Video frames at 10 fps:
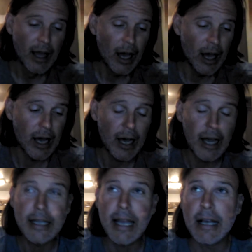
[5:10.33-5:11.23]

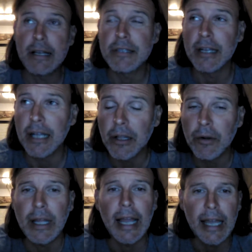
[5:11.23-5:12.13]
And yes, and
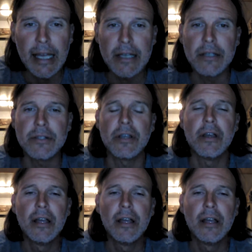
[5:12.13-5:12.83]
Hillary is,